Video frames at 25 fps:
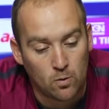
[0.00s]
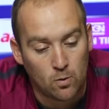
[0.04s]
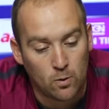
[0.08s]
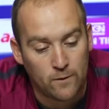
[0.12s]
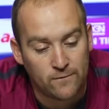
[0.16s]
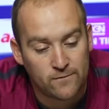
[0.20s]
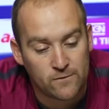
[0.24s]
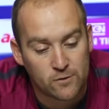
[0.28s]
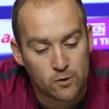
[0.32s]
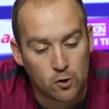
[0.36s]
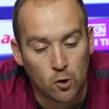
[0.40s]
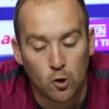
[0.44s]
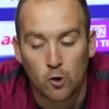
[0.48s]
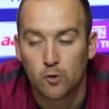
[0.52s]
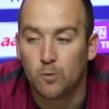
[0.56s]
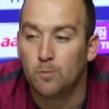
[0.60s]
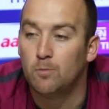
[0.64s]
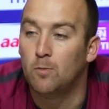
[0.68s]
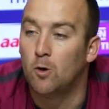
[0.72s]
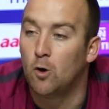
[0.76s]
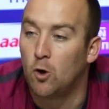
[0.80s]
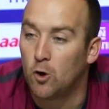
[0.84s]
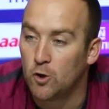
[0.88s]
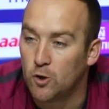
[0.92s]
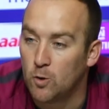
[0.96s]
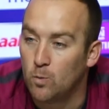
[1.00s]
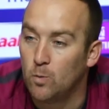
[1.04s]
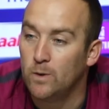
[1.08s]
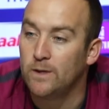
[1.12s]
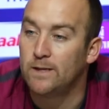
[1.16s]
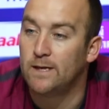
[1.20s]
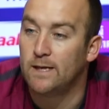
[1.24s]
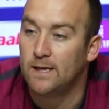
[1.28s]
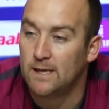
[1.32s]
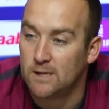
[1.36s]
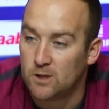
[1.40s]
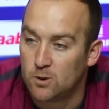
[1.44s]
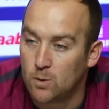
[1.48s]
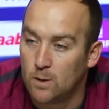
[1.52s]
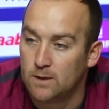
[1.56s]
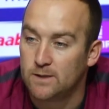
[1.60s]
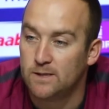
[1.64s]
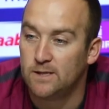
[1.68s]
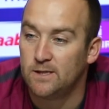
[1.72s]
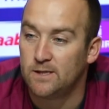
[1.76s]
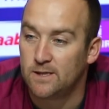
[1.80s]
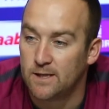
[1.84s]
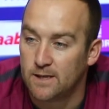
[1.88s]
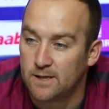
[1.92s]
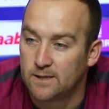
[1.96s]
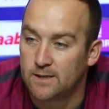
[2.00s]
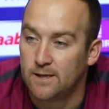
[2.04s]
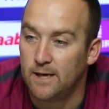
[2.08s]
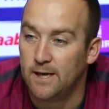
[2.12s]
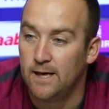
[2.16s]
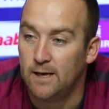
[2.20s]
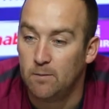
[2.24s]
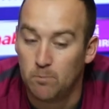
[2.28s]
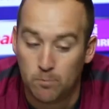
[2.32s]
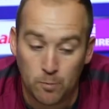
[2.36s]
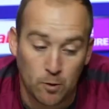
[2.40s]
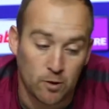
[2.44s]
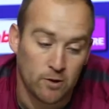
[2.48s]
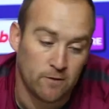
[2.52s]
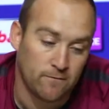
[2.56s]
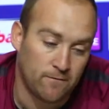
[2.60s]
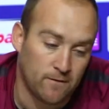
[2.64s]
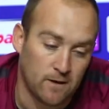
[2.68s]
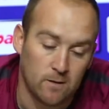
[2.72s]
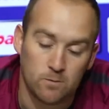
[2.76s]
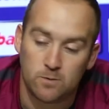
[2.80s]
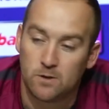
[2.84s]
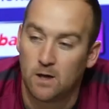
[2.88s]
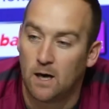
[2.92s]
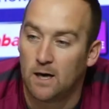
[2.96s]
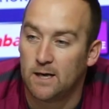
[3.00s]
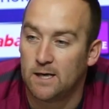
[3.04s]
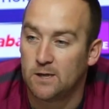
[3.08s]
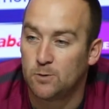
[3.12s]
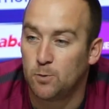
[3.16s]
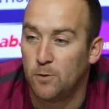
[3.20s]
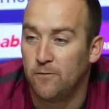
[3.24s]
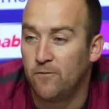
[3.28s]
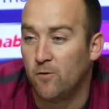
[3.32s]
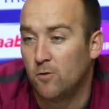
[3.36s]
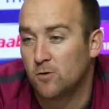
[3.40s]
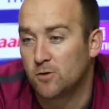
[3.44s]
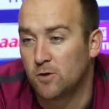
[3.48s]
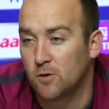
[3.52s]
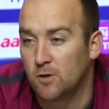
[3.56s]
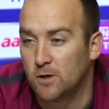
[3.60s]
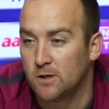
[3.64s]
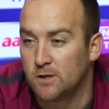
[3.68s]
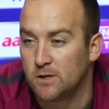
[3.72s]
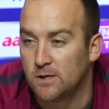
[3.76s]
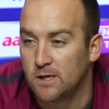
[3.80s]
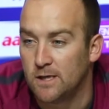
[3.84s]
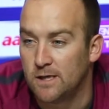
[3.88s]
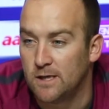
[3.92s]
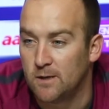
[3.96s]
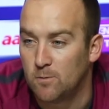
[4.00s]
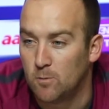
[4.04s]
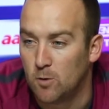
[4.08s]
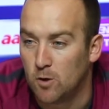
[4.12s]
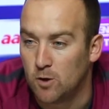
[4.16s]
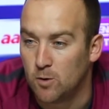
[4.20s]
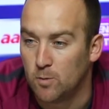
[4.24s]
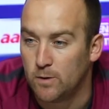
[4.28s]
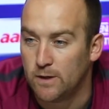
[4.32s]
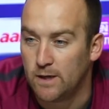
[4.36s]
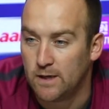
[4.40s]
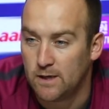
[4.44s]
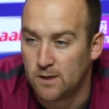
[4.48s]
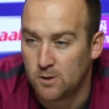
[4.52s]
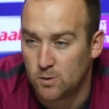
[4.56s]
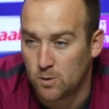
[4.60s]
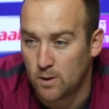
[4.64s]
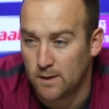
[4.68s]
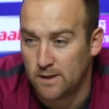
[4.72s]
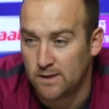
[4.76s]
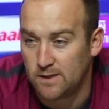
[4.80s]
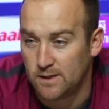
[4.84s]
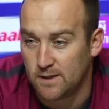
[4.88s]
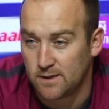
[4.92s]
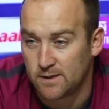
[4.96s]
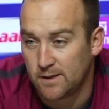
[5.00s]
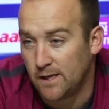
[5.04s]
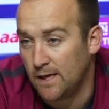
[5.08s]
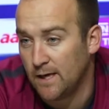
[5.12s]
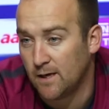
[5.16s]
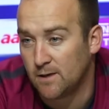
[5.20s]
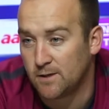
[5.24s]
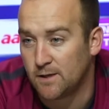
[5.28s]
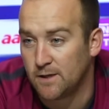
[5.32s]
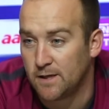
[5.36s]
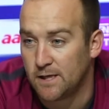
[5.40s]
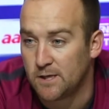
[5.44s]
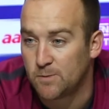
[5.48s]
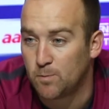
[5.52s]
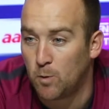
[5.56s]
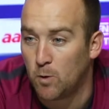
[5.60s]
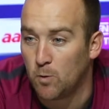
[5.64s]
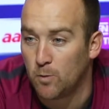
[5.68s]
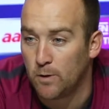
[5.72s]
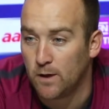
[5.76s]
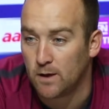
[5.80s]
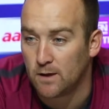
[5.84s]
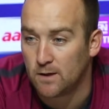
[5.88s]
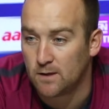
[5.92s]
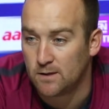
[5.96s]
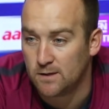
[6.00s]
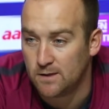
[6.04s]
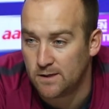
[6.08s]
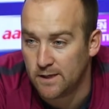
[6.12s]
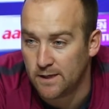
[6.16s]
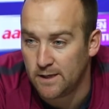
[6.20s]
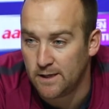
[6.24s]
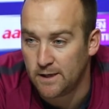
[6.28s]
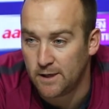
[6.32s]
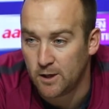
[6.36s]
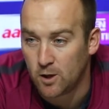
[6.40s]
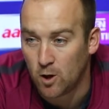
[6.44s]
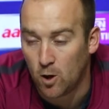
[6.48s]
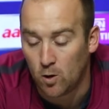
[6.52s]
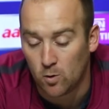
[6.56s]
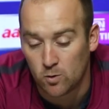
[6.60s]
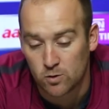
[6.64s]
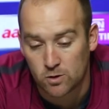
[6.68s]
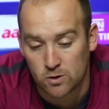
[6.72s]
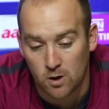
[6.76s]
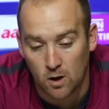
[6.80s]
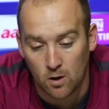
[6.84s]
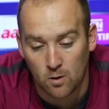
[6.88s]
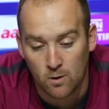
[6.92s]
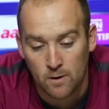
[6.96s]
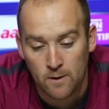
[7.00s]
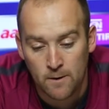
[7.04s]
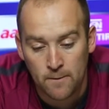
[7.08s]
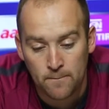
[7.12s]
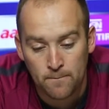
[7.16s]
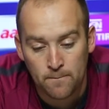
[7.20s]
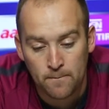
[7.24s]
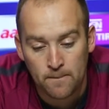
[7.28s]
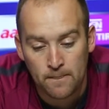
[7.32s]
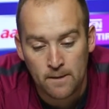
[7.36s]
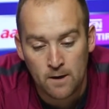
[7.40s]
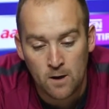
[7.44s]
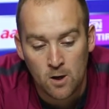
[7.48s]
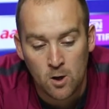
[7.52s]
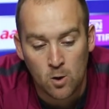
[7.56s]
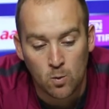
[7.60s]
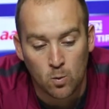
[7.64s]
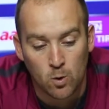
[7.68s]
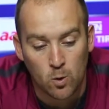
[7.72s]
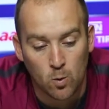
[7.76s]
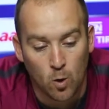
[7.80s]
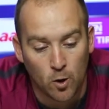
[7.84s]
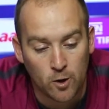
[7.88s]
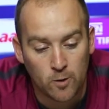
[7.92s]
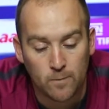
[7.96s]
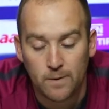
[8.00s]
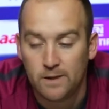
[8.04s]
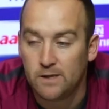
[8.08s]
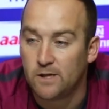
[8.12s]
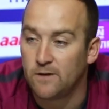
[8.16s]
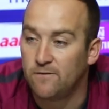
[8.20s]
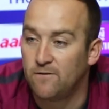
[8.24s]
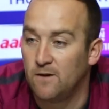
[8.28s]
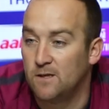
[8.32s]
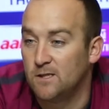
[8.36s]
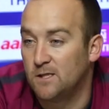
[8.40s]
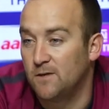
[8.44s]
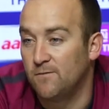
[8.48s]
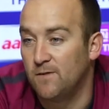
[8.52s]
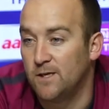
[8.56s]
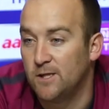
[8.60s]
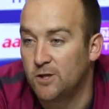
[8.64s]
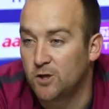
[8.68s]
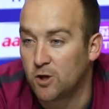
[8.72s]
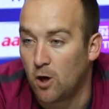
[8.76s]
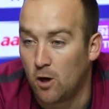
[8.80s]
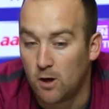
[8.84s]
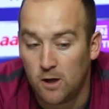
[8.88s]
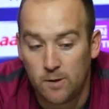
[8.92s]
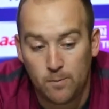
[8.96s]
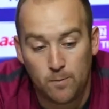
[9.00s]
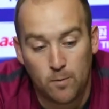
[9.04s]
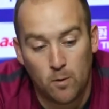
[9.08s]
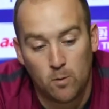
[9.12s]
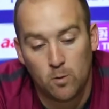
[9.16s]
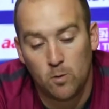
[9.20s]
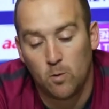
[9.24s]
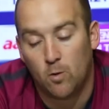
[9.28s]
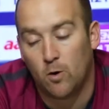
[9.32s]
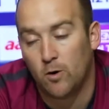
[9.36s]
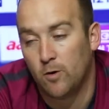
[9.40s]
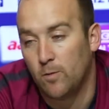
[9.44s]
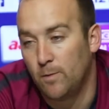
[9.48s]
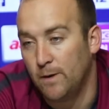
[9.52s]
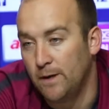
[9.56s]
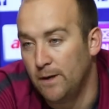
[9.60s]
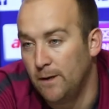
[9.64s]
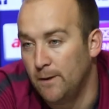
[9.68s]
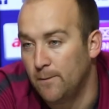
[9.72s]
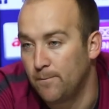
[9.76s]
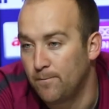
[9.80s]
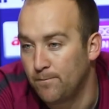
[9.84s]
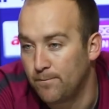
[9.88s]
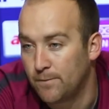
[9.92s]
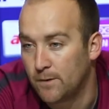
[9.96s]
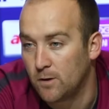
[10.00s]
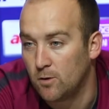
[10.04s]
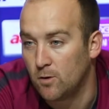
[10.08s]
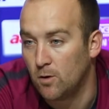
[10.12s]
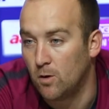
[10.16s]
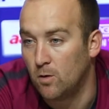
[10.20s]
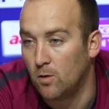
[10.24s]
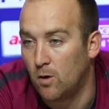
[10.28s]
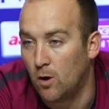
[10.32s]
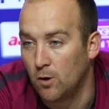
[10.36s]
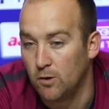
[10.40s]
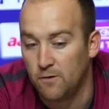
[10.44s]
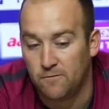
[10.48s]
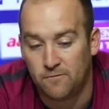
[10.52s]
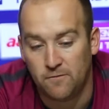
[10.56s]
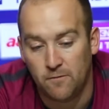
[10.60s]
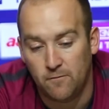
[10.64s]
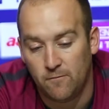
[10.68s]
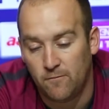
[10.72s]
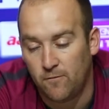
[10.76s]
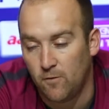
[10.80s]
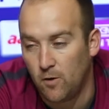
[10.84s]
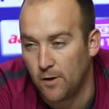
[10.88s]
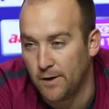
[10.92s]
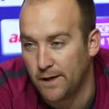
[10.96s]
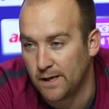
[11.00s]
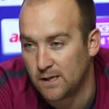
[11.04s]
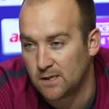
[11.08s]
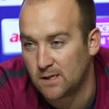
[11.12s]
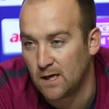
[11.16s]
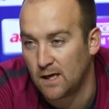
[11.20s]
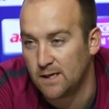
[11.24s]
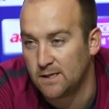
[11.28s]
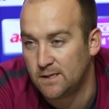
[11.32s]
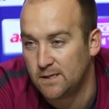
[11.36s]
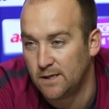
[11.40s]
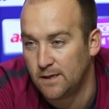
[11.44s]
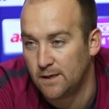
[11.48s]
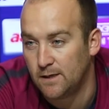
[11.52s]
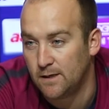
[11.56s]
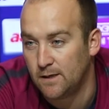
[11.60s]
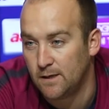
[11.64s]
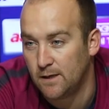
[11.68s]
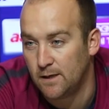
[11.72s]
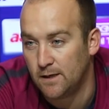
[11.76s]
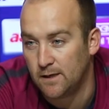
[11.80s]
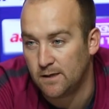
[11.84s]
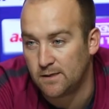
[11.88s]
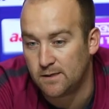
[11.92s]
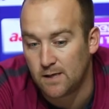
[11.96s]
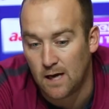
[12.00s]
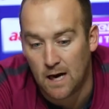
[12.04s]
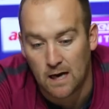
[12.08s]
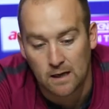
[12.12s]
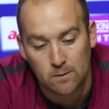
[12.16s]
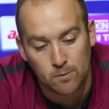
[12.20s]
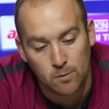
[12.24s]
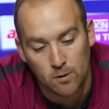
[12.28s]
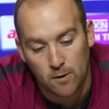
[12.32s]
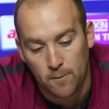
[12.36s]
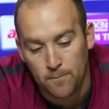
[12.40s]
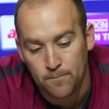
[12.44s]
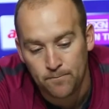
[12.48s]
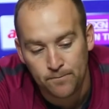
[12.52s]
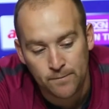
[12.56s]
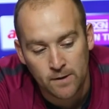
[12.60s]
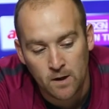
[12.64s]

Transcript: we've scored more than we did in 2016, but the flip side is we've also conceded more than we did in 2016, because at this point we haven't conceded a goal. So we want to be defensively solid, but we want to be on the front foot and exciting in attack. But